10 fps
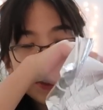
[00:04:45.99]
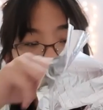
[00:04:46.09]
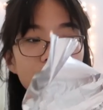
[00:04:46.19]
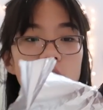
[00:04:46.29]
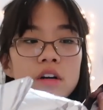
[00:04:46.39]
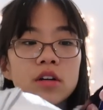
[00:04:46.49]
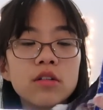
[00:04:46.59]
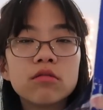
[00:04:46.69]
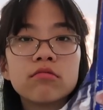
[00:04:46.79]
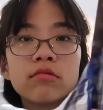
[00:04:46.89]

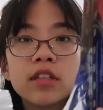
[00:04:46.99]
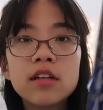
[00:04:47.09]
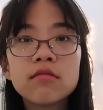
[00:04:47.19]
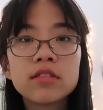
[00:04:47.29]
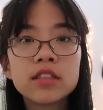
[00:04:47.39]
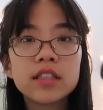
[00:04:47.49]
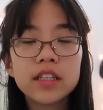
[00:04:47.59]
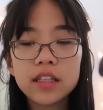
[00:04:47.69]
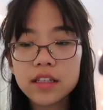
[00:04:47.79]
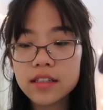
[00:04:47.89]
Oh no,
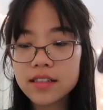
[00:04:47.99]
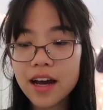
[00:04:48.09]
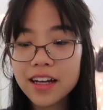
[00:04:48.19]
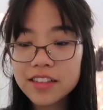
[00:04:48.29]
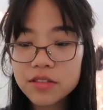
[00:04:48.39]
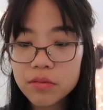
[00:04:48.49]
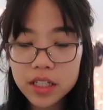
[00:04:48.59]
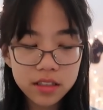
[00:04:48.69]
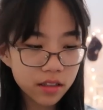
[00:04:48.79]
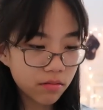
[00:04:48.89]
sis, I just
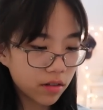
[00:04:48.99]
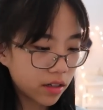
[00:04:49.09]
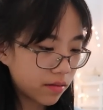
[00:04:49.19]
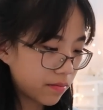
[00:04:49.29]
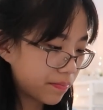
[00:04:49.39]
wasted one.